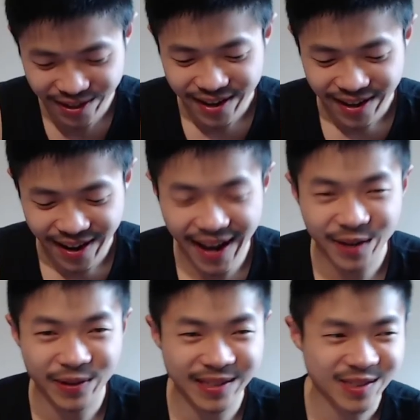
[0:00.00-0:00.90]

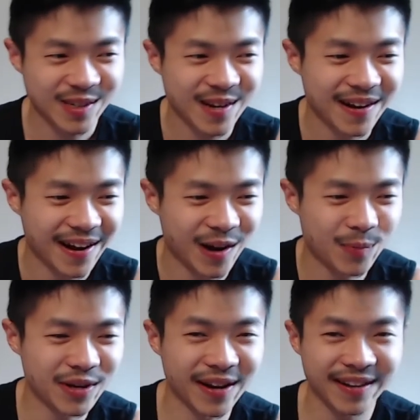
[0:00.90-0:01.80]
Anyways, I hope you
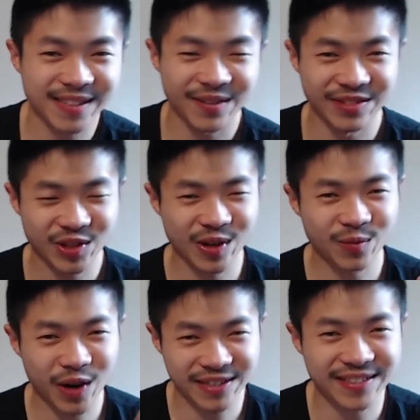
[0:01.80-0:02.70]
guys have enjoyed
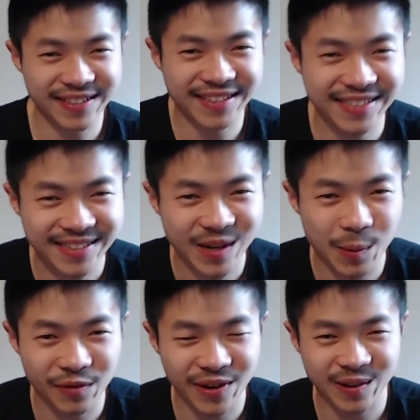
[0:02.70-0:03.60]
watching this. Hope
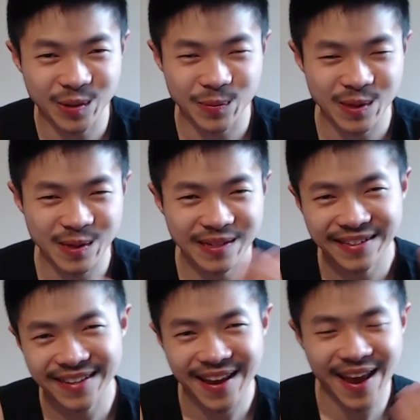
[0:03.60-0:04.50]
you found it to be
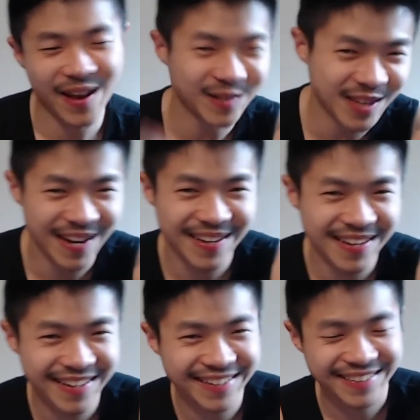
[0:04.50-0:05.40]

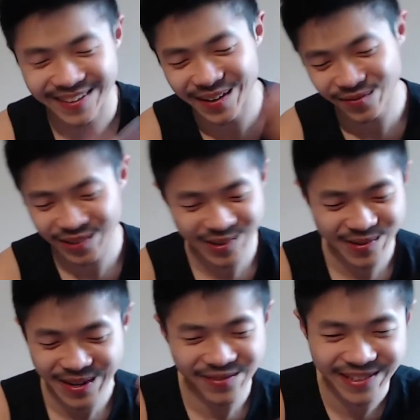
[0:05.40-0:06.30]
entertaining and helpful or
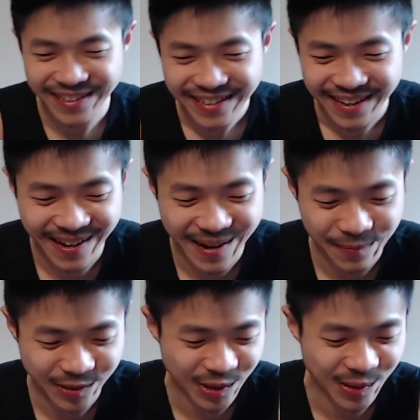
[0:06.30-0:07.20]
whatever.
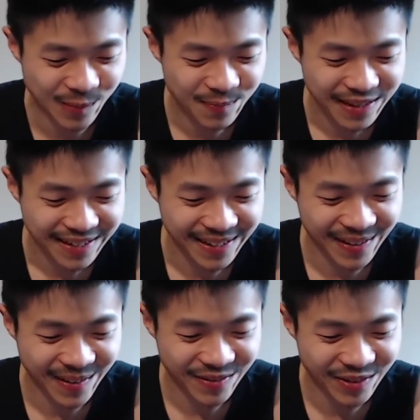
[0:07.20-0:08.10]
So, you
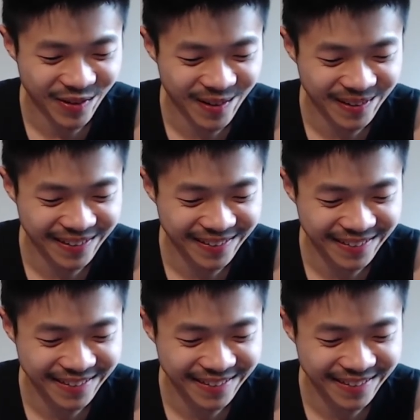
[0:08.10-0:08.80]
know, if you want to